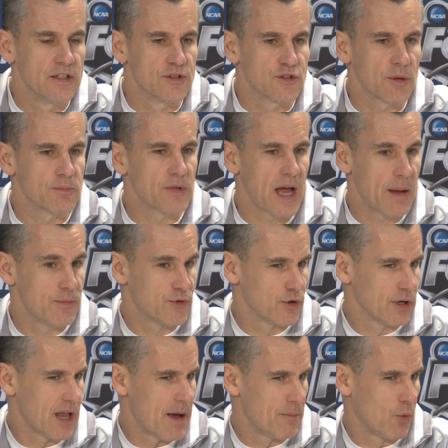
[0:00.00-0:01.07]
sometimes they're
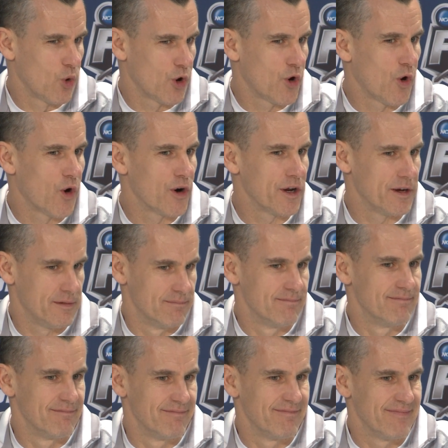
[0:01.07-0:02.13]
a lot more guarded
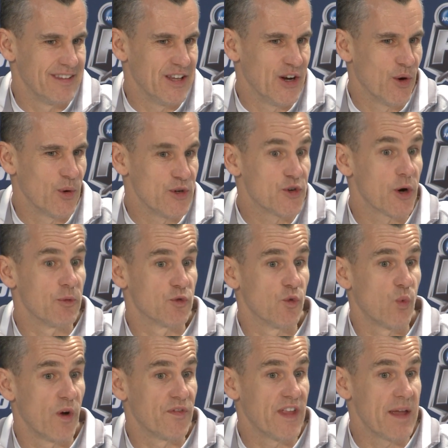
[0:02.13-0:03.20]
you know, in terms
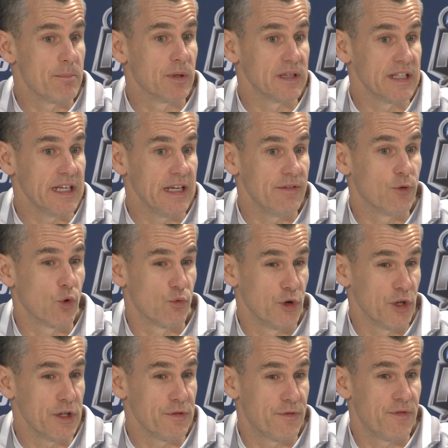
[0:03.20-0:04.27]
of what they believe or
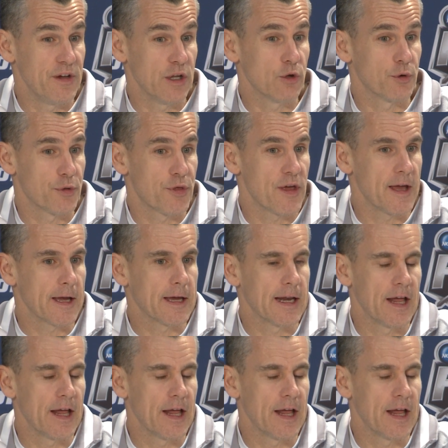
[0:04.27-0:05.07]
really feel or think.